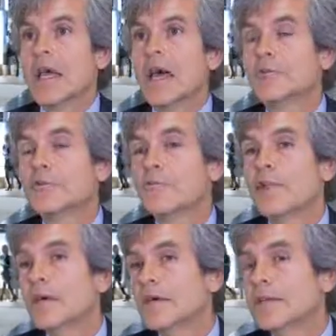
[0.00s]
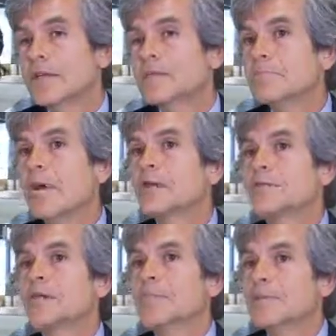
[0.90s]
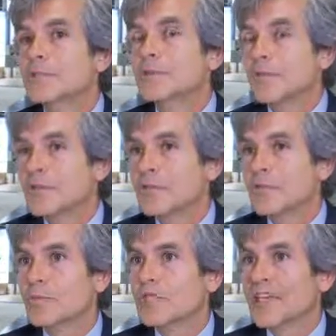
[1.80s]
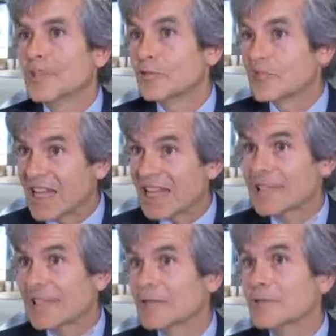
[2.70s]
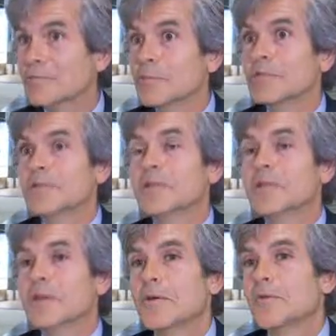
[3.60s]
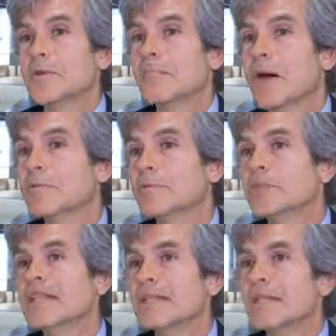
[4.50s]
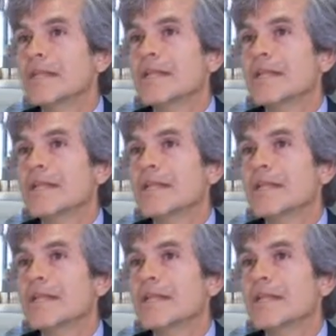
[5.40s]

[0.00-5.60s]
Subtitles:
And regarding the most common condition, which is androgenetic alopecia, we probably